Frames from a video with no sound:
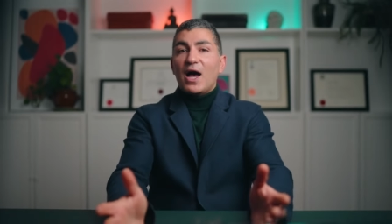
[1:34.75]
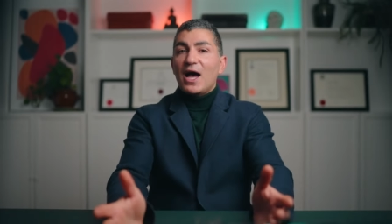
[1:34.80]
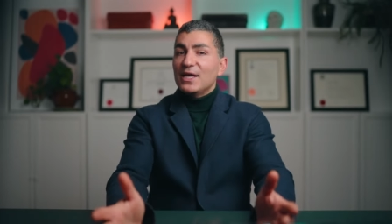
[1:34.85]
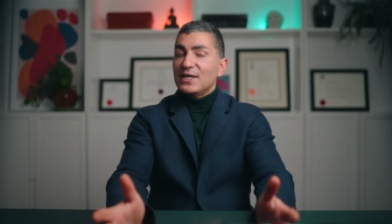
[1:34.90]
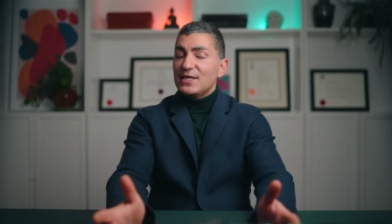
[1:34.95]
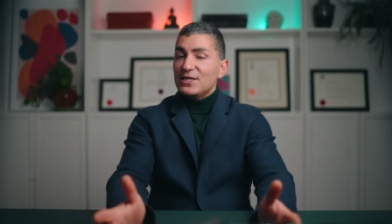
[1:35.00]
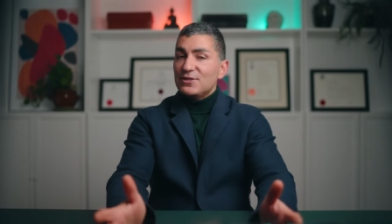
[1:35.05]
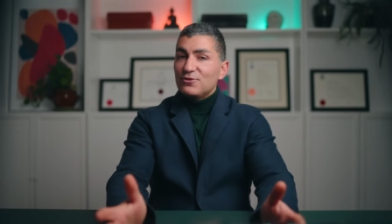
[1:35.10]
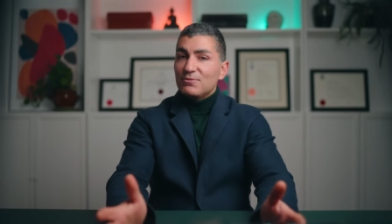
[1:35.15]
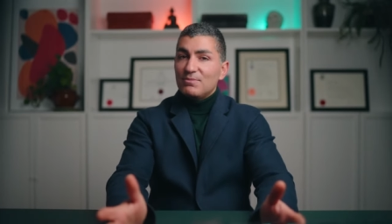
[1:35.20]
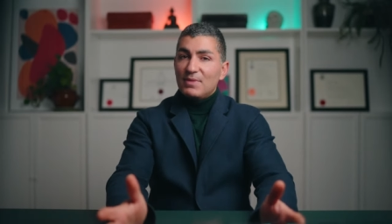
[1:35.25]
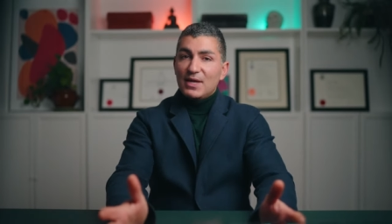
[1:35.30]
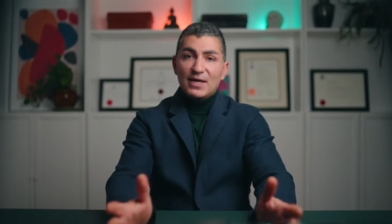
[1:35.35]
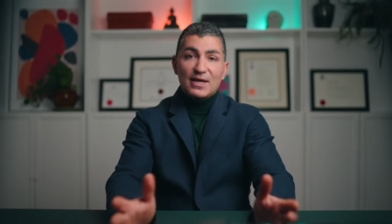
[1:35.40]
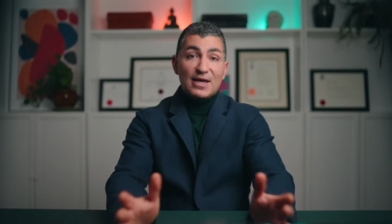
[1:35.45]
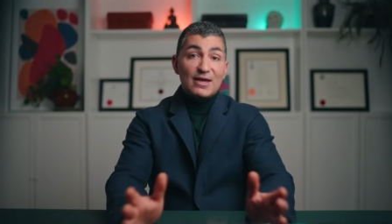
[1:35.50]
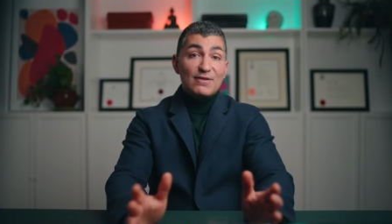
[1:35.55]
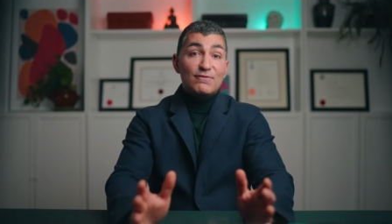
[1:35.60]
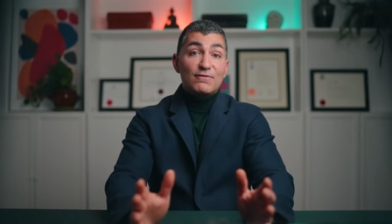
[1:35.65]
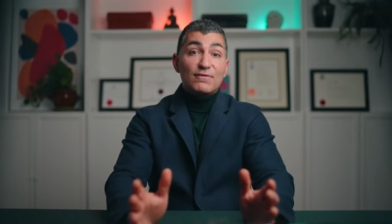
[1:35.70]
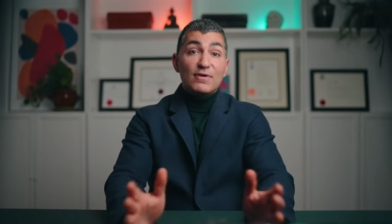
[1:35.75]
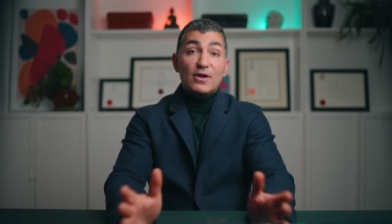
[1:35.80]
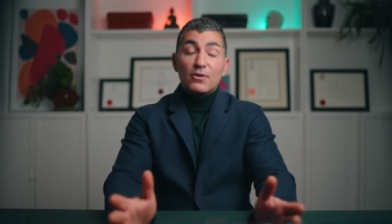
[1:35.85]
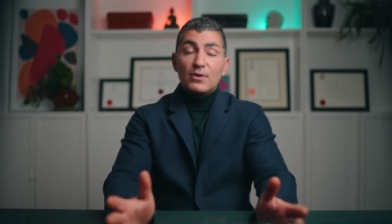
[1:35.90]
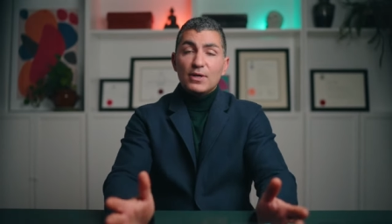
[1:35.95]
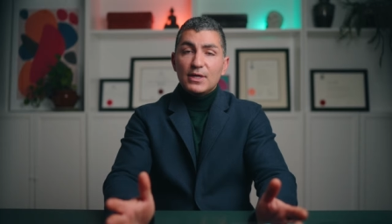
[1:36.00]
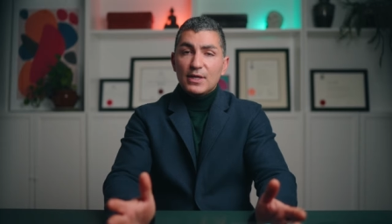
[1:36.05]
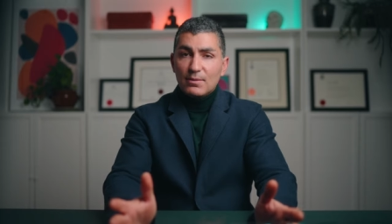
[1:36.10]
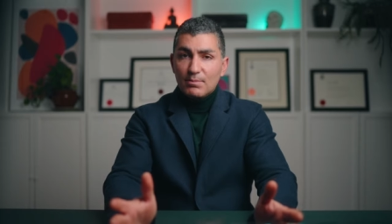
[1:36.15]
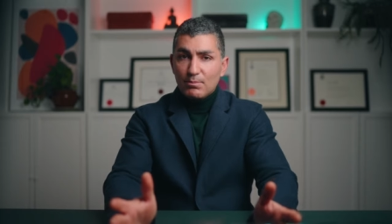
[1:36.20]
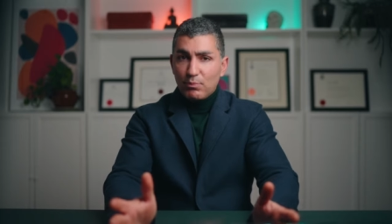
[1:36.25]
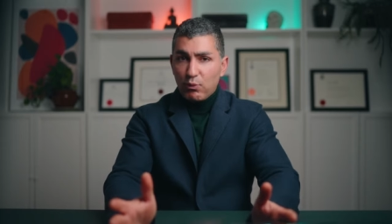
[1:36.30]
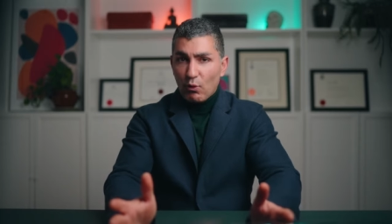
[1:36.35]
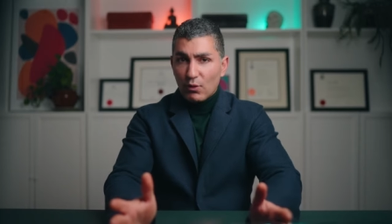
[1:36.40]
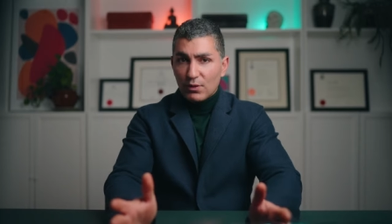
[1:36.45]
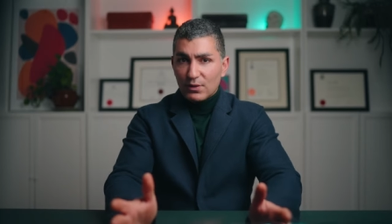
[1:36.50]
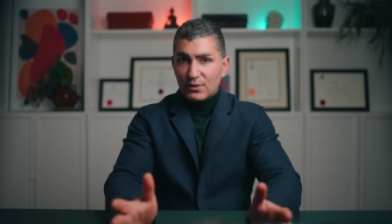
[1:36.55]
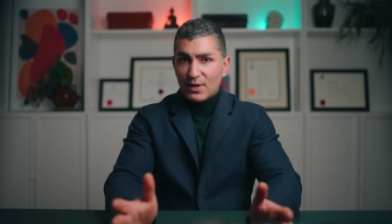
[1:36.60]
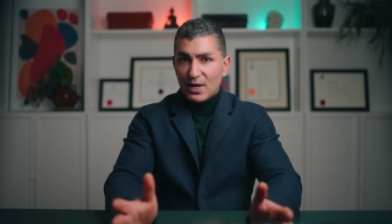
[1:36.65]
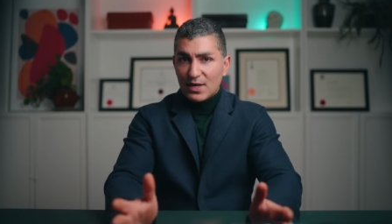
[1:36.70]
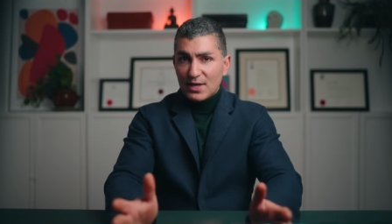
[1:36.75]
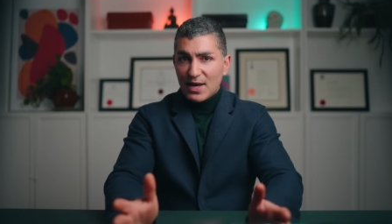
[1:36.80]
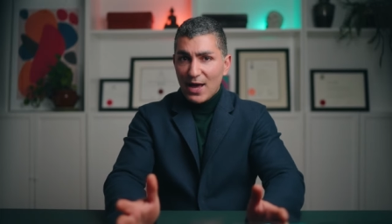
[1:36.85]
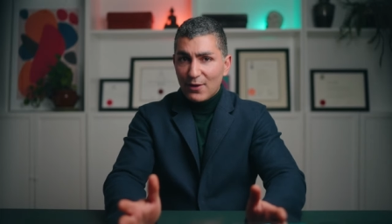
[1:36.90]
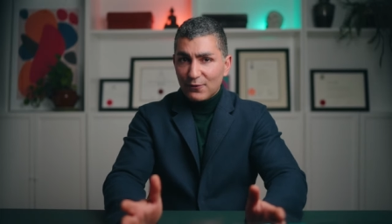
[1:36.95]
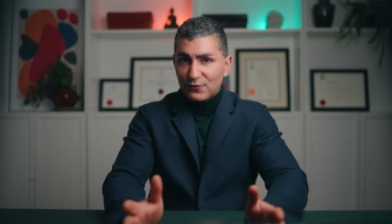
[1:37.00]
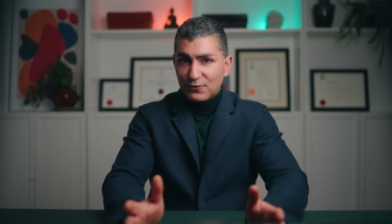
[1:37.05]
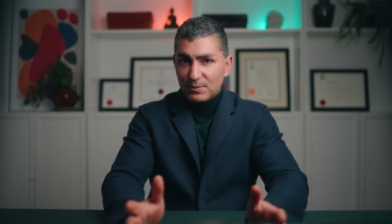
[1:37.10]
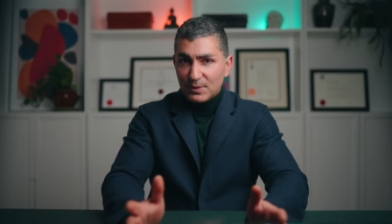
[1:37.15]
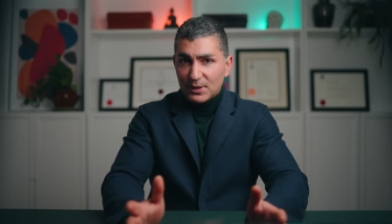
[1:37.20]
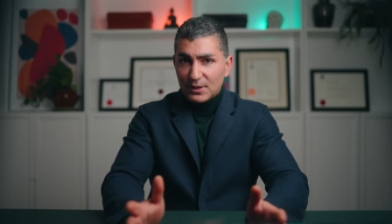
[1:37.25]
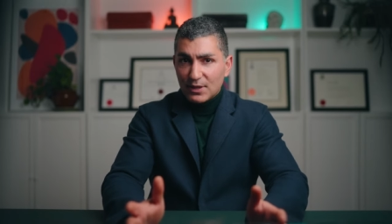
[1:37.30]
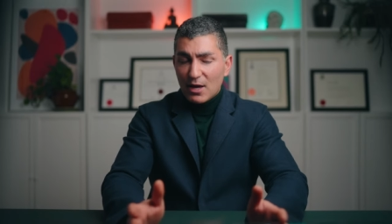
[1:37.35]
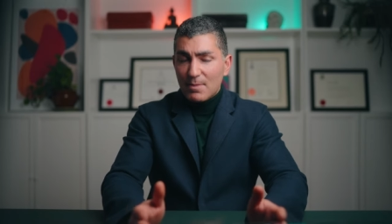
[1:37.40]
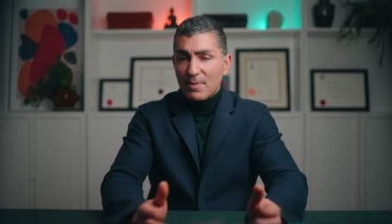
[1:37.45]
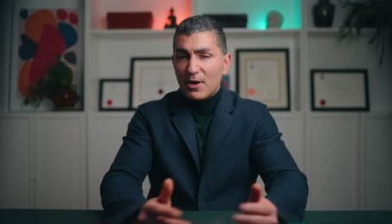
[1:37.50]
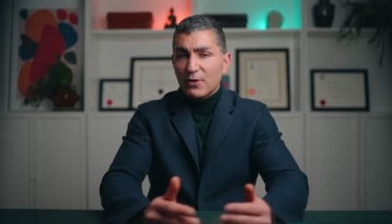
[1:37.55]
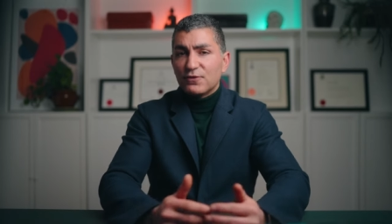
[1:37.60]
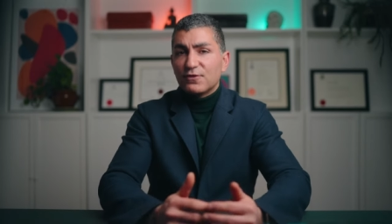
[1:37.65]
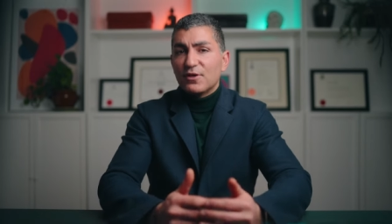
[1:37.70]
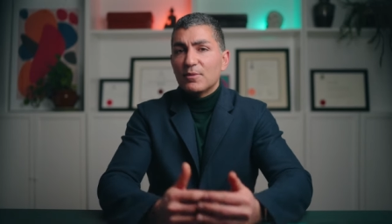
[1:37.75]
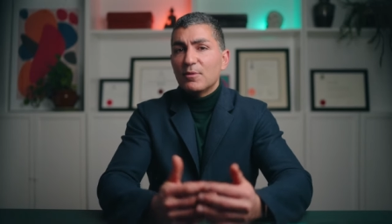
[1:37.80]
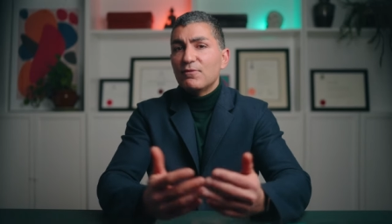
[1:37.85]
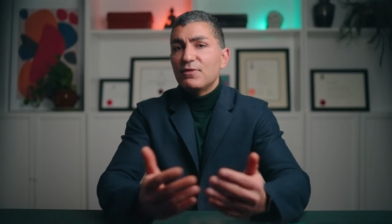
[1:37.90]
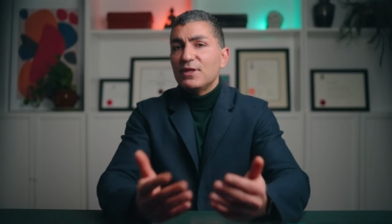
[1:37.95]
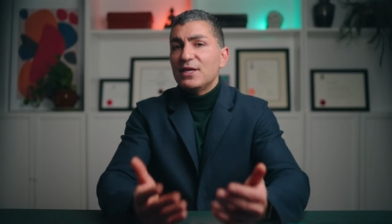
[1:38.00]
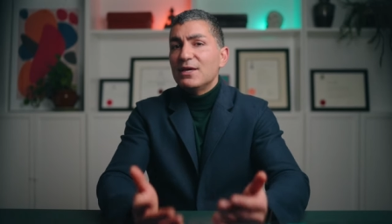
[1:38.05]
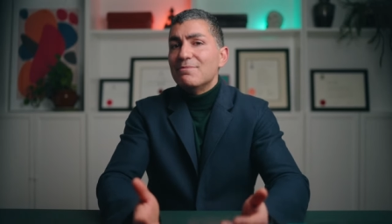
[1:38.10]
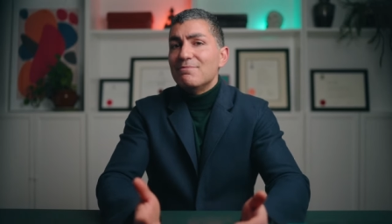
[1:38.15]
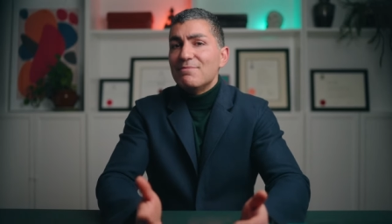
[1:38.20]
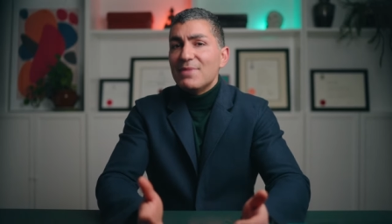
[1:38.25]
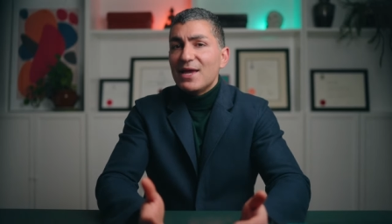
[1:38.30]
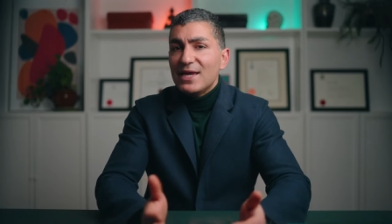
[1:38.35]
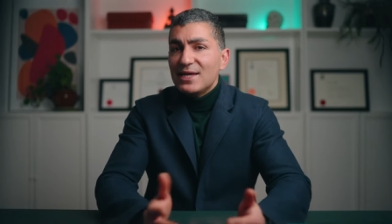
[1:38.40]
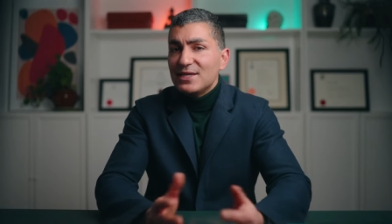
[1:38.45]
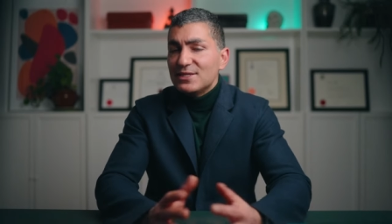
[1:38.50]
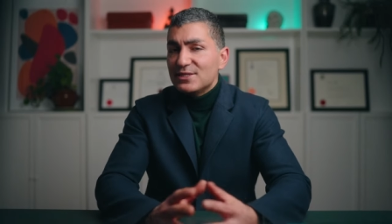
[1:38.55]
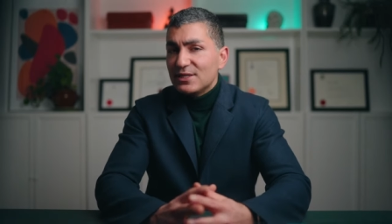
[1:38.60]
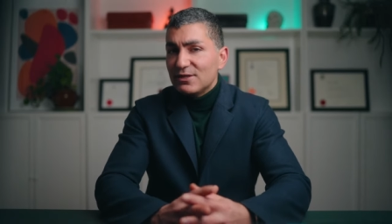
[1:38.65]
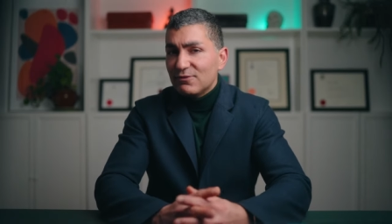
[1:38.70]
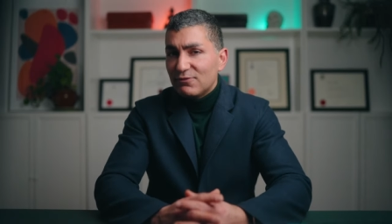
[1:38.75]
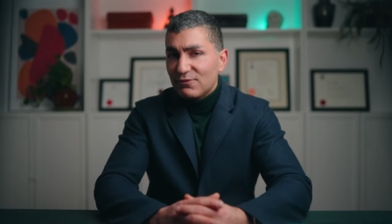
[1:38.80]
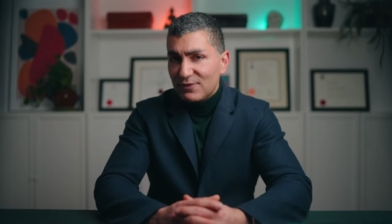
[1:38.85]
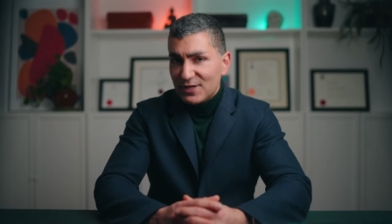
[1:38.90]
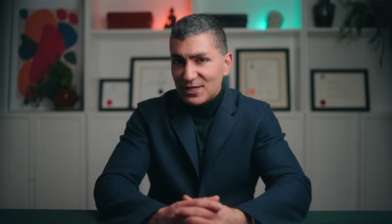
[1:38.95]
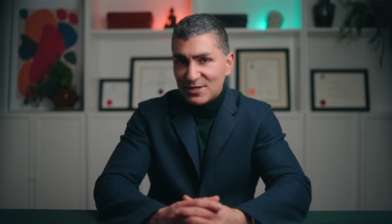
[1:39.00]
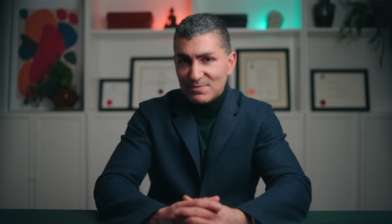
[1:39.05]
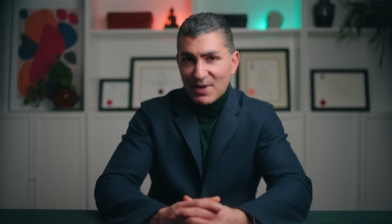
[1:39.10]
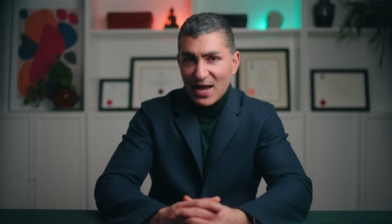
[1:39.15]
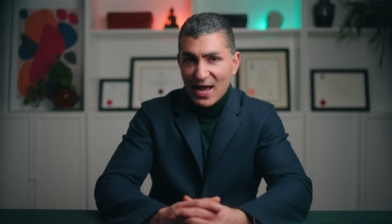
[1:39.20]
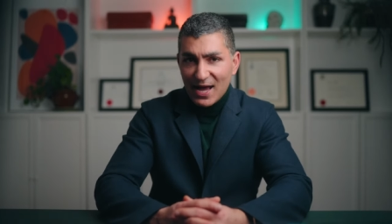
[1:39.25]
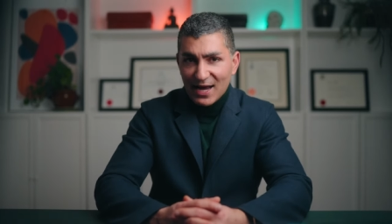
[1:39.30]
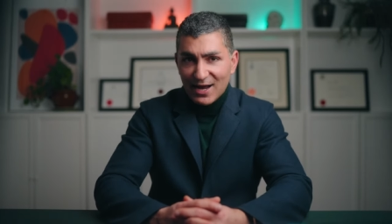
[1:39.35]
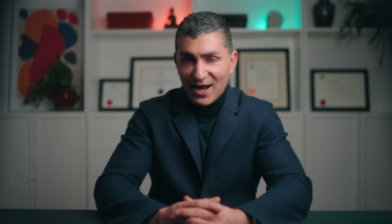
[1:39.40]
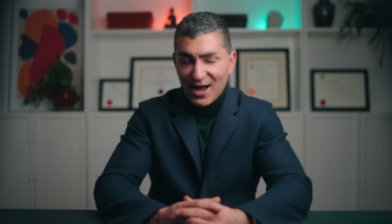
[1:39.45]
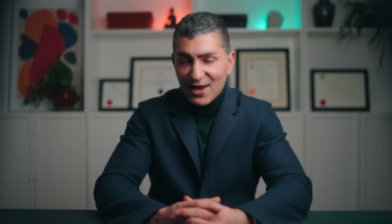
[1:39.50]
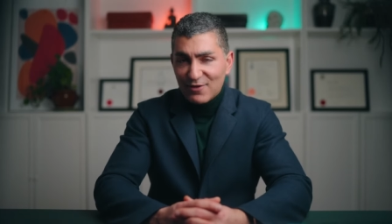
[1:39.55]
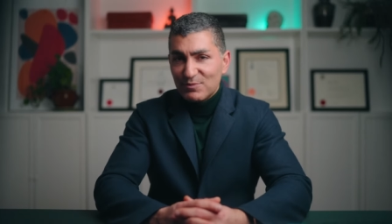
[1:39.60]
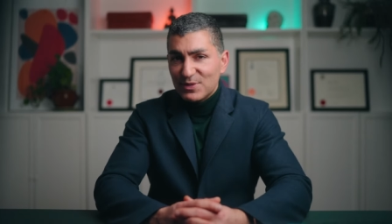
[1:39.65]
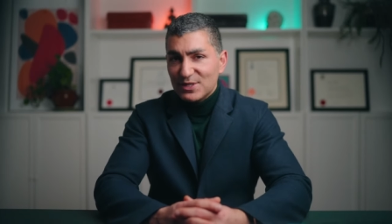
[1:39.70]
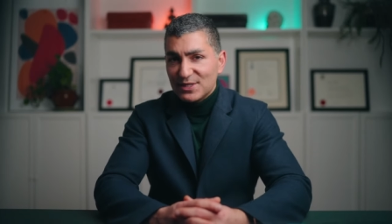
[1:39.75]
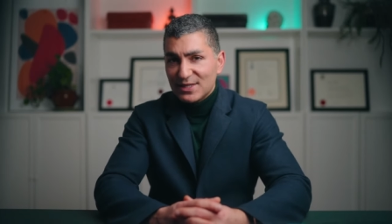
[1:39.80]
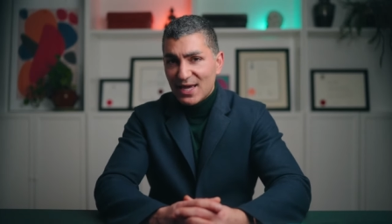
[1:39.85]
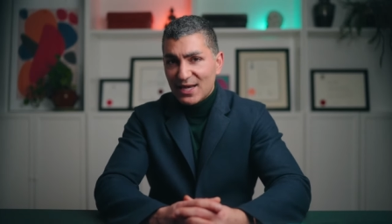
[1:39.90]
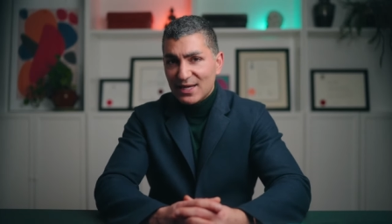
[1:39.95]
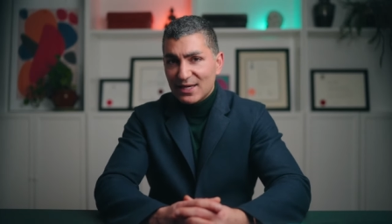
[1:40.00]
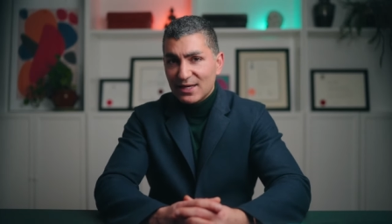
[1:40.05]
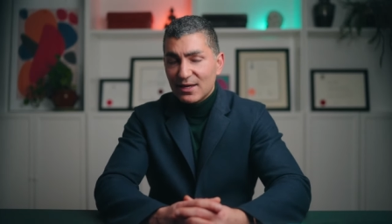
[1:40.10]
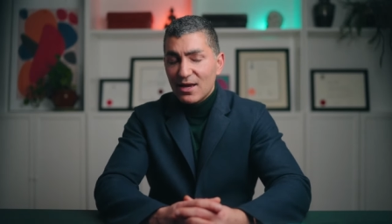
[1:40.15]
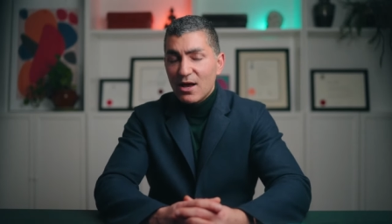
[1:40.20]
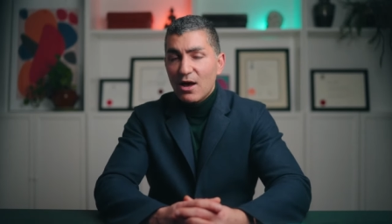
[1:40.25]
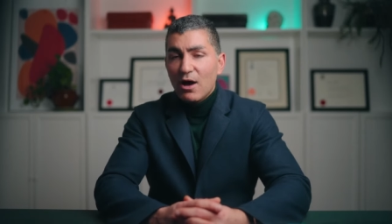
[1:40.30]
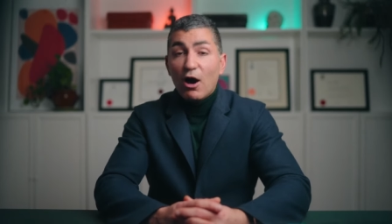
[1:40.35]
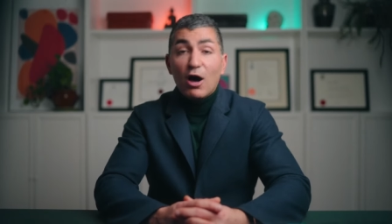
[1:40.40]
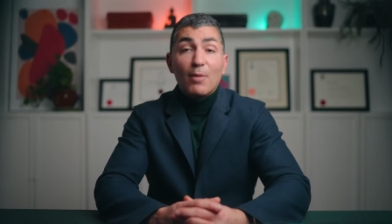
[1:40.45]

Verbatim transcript: I need to make a very important announcement about some of the amazing feedback I've been getting